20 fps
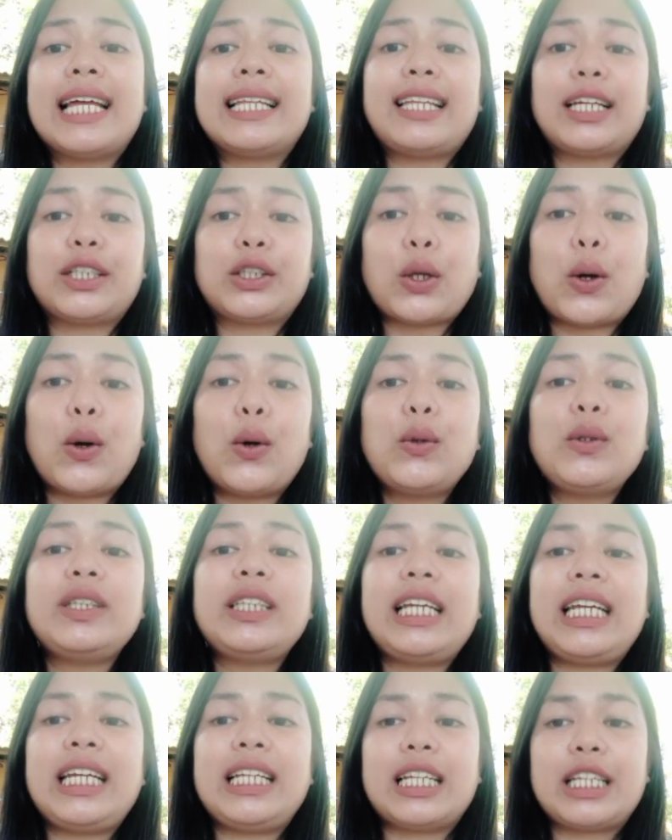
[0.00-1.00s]
that
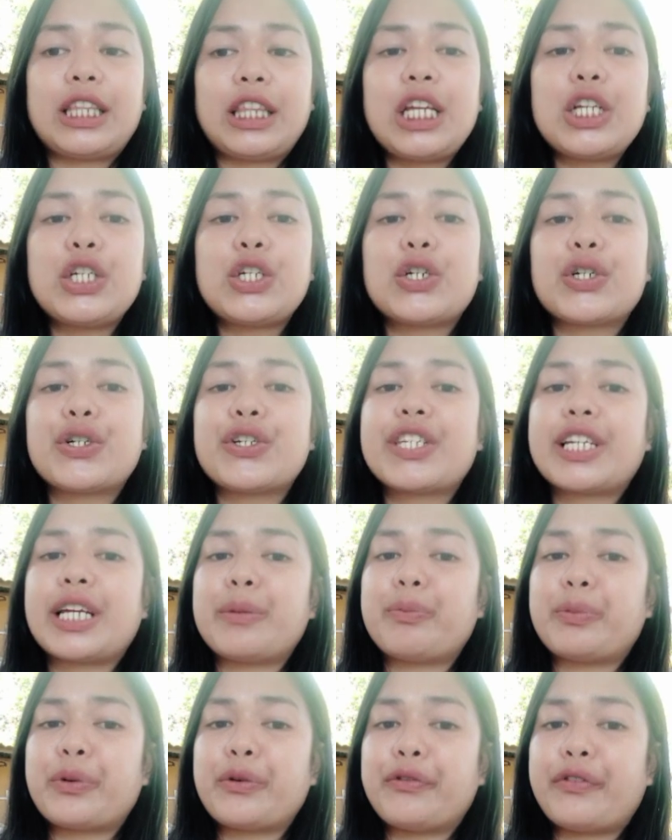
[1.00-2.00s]
only the teachers
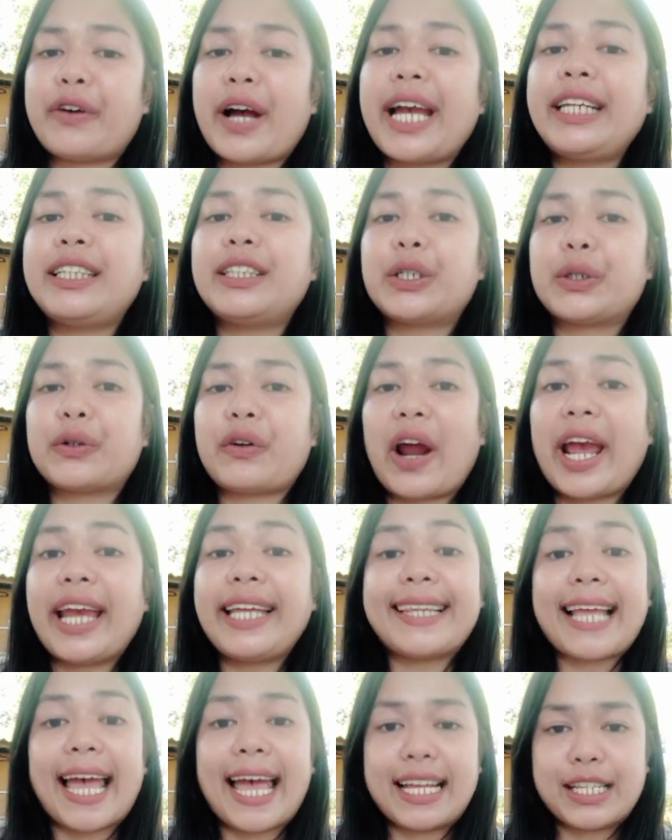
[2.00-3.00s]
can provide the
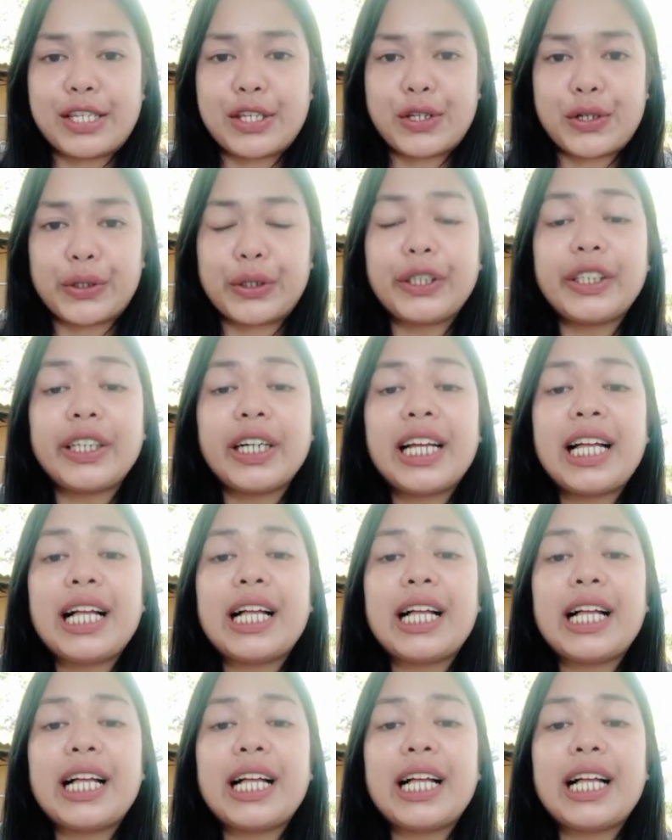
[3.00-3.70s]
right answer,